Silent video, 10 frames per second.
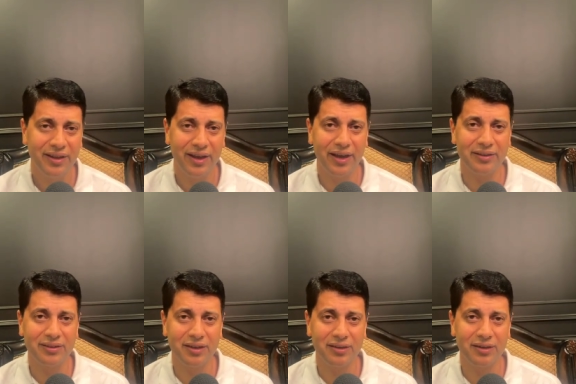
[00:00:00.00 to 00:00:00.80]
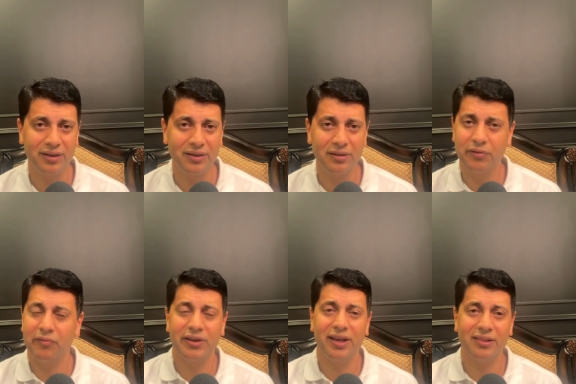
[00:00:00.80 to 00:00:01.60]
and can live a
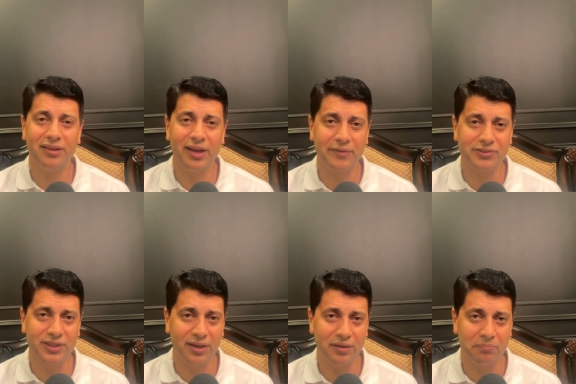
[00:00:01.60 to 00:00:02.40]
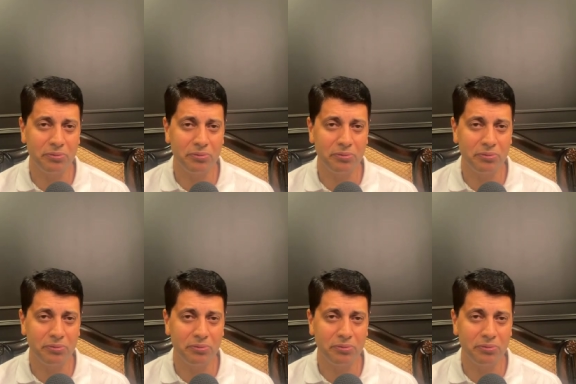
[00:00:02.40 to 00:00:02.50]
very healthy lifestyle.